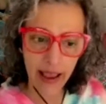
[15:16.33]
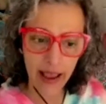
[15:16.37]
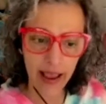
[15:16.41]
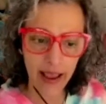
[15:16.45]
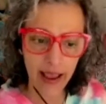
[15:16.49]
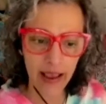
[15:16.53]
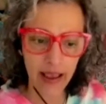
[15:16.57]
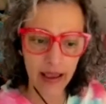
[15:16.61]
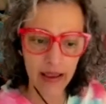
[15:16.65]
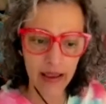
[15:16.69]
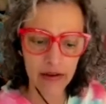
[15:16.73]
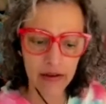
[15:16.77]

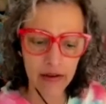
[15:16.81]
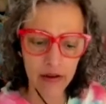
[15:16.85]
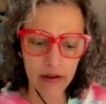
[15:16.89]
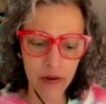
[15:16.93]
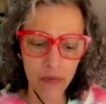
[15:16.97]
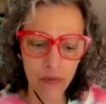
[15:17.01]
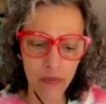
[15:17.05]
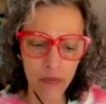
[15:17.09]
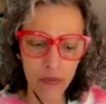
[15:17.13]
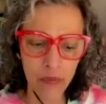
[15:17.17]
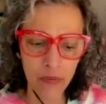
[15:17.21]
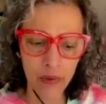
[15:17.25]
And
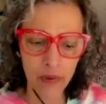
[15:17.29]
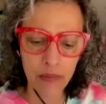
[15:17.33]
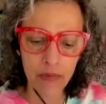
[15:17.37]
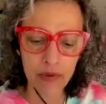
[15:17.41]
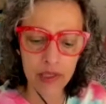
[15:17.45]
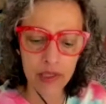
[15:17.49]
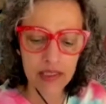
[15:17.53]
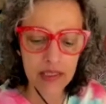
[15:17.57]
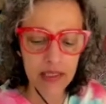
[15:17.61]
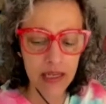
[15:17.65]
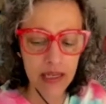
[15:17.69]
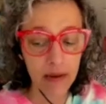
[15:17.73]
we
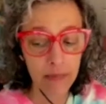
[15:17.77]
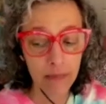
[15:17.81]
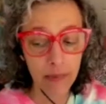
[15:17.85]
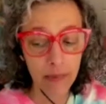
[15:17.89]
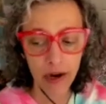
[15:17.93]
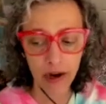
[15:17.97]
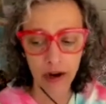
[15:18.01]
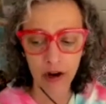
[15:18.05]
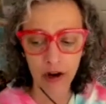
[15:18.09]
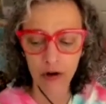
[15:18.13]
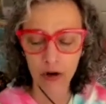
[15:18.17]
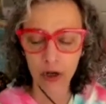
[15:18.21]
would sit in
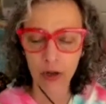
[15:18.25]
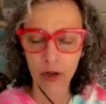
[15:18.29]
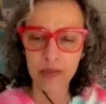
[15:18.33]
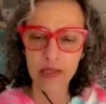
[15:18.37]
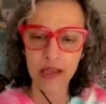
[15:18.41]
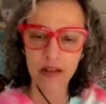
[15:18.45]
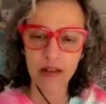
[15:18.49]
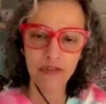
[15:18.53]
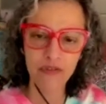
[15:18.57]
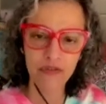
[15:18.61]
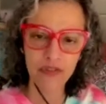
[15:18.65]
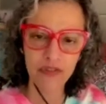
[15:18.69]
parent groups
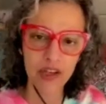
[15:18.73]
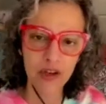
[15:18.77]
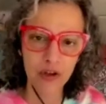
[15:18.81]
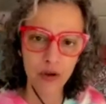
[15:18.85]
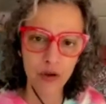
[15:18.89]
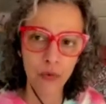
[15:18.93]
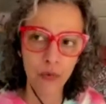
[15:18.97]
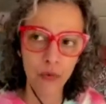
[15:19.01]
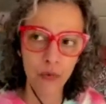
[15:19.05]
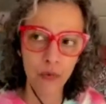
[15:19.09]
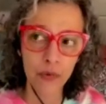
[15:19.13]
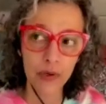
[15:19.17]
and
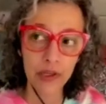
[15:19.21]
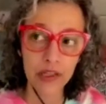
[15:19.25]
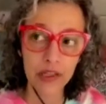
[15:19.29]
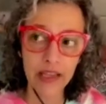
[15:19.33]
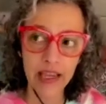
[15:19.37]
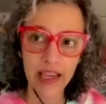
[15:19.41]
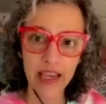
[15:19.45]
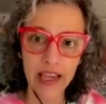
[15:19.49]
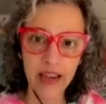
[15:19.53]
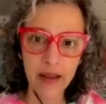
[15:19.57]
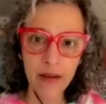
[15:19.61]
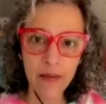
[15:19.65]
feel
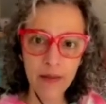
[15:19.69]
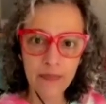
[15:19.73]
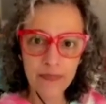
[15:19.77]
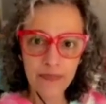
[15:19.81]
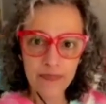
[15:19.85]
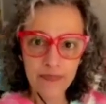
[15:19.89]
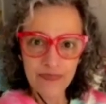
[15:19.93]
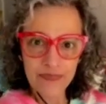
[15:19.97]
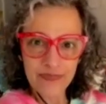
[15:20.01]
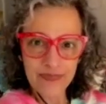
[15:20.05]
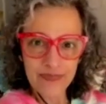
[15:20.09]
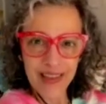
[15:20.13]
really
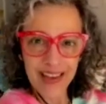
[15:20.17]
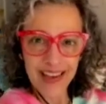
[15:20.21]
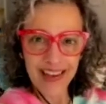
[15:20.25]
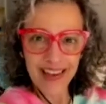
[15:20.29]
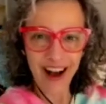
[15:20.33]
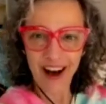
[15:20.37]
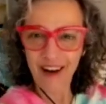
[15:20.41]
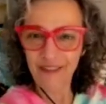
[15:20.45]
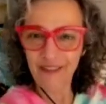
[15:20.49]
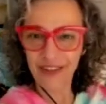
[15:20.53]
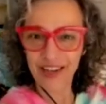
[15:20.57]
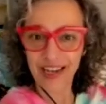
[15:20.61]

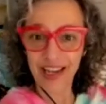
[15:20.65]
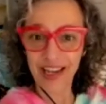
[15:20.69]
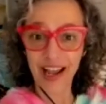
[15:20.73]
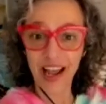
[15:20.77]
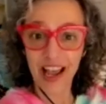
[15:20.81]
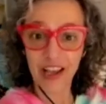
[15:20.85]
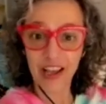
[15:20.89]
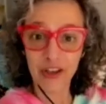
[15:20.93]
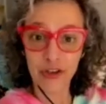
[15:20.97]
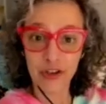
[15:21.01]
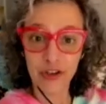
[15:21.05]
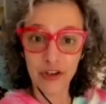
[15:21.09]
confident
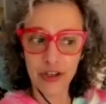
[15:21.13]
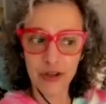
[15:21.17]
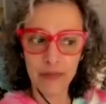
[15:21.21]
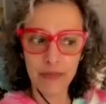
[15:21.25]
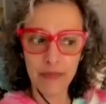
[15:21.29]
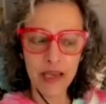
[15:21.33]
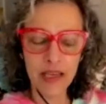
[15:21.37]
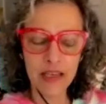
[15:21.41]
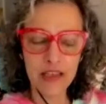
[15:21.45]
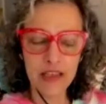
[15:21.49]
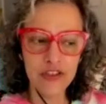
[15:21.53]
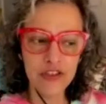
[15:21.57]
and good
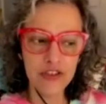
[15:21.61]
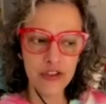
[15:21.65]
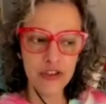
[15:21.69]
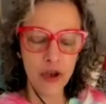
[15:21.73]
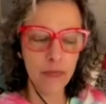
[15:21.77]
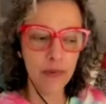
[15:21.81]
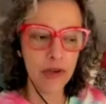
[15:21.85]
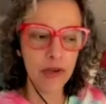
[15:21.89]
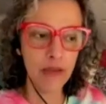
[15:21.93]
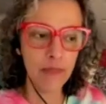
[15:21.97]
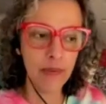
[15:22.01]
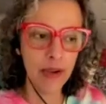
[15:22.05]
because
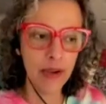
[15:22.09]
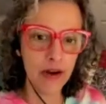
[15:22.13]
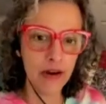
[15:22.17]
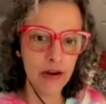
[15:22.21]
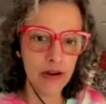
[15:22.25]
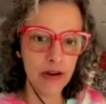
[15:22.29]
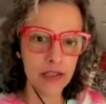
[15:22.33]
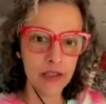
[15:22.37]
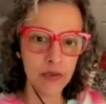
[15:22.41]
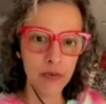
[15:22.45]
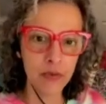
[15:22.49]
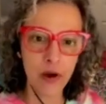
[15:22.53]
so many
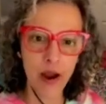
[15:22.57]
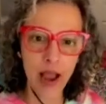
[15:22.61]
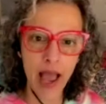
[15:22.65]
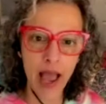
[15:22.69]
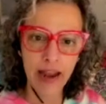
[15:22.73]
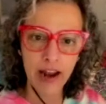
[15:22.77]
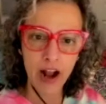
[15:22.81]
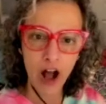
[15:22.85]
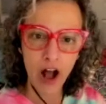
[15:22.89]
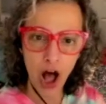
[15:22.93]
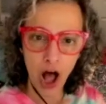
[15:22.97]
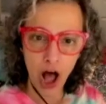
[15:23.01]
parents were
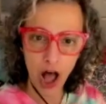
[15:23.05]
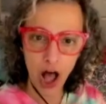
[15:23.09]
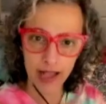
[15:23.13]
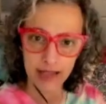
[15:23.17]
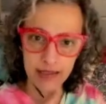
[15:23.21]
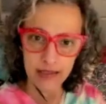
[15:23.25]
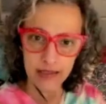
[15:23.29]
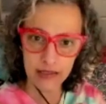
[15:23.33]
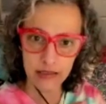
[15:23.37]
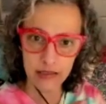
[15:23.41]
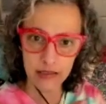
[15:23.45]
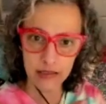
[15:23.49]
at
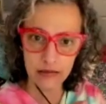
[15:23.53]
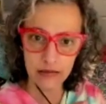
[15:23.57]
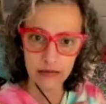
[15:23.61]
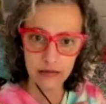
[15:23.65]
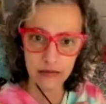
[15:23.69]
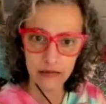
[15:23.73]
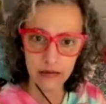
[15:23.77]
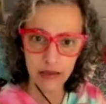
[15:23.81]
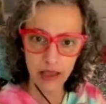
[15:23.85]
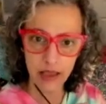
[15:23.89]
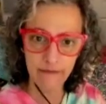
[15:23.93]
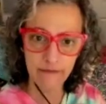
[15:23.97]
odds
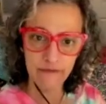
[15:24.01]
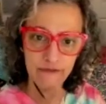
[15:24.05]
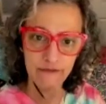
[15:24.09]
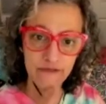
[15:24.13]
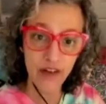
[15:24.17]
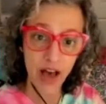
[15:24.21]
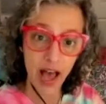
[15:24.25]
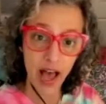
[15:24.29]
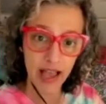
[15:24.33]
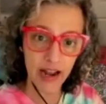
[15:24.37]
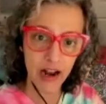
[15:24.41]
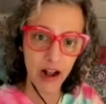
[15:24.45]
and
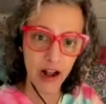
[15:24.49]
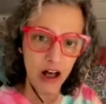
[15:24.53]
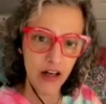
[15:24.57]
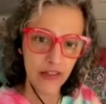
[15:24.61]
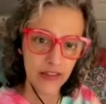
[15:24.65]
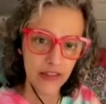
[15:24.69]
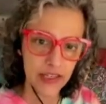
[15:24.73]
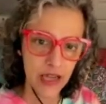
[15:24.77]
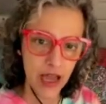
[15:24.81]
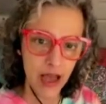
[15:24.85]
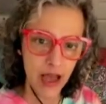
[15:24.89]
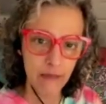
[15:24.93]
fight
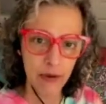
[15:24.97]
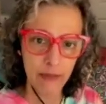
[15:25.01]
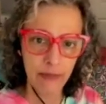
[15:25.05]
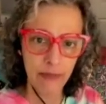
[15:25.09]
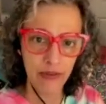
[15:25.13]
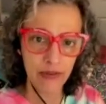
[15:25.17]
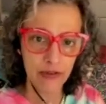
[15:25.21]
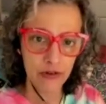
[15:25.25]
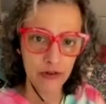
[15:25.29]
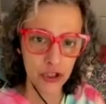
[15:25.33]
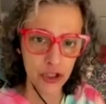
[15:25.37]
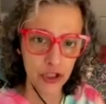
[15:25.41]
all the time
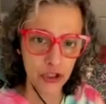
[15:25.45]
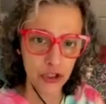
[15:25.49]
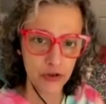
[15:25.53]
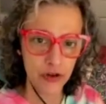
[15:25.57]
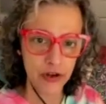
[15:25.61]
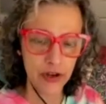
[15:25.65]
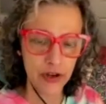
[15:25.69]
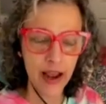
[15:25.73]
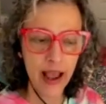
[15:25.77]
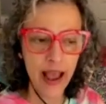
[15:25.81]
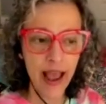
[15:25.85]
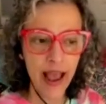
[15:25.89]
about their
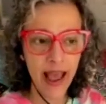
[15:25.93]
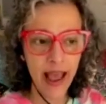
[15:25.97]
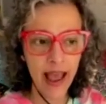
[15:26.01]
children.